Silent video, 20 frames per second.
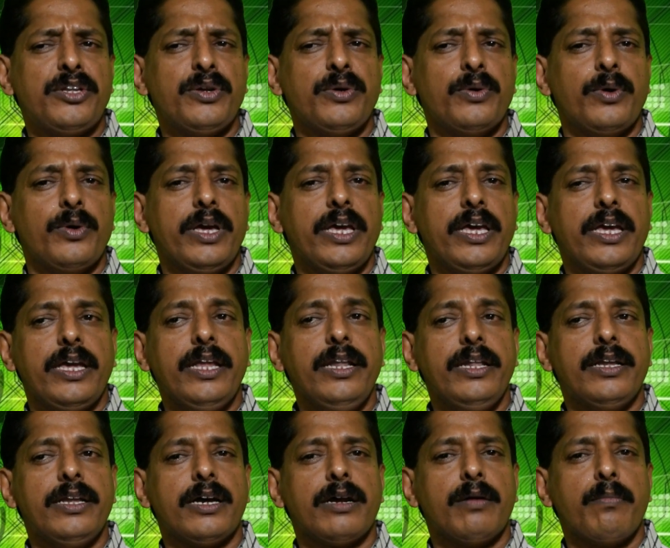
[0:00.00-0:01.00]
to
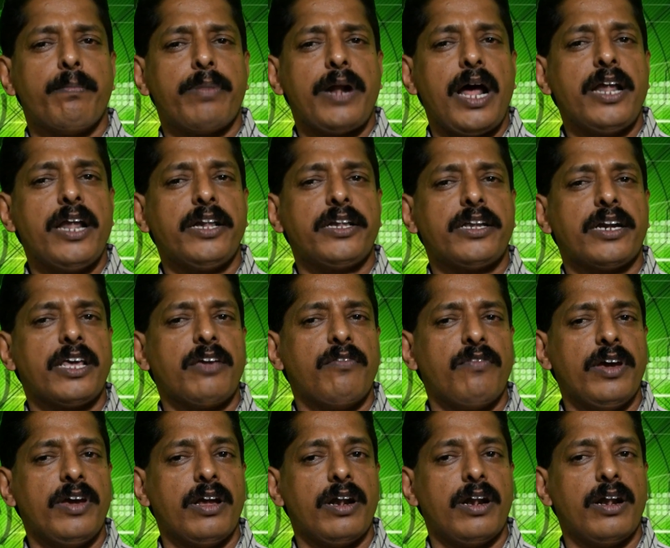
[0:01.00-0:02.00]
interplanetary
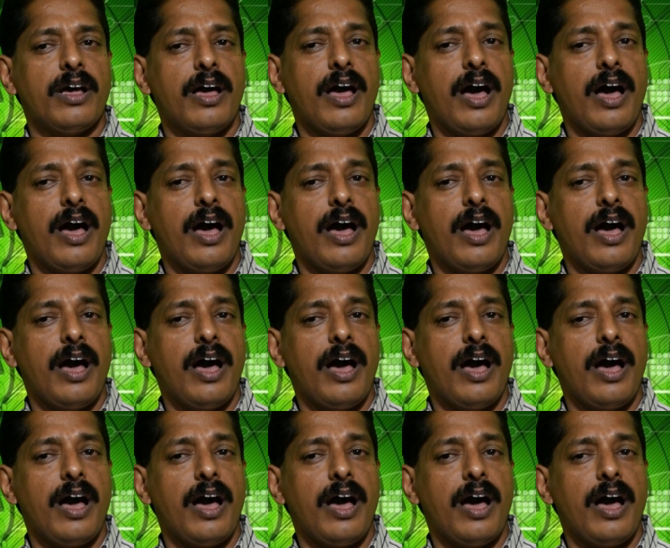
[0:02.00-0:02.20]
world